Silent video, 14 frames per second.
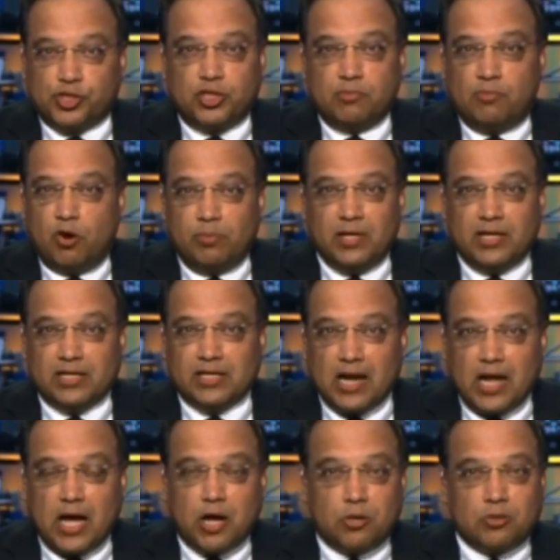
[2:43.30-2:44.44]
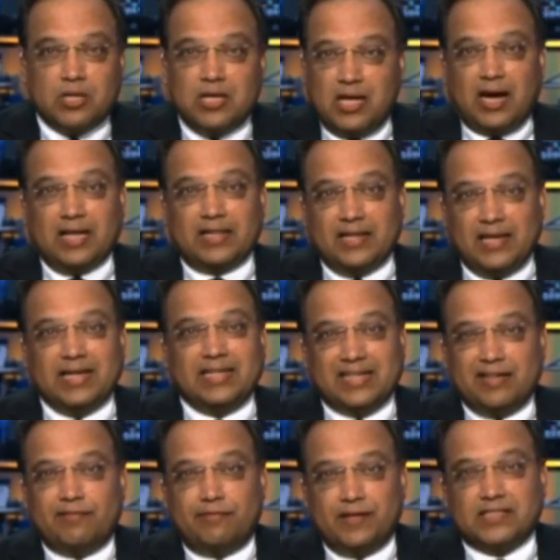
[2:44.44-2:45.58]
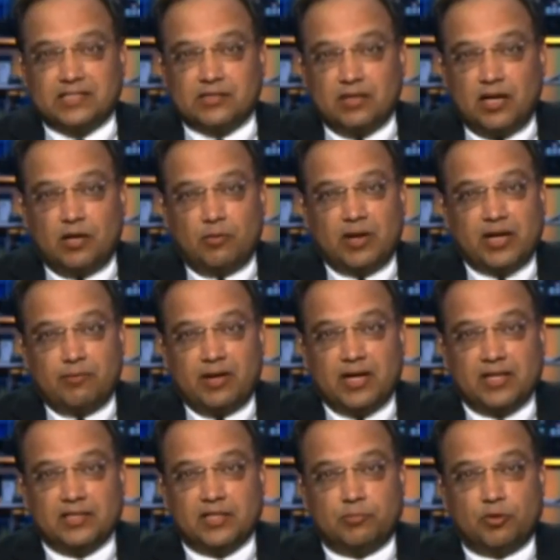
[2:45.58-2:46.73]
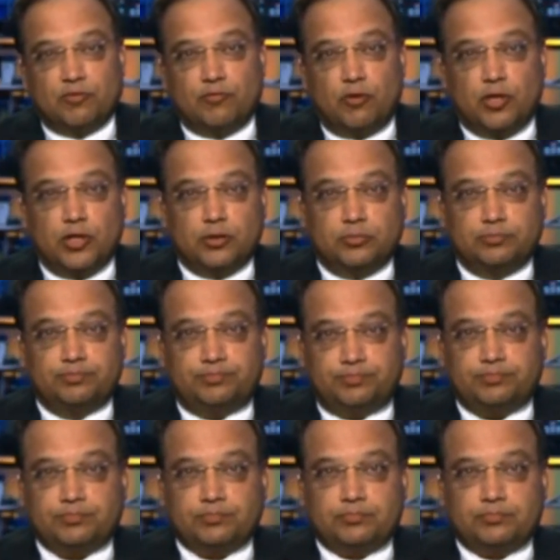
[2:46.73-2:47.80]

is social, mobile, and cloud, I think LinkedIn fits very well in their portfolio.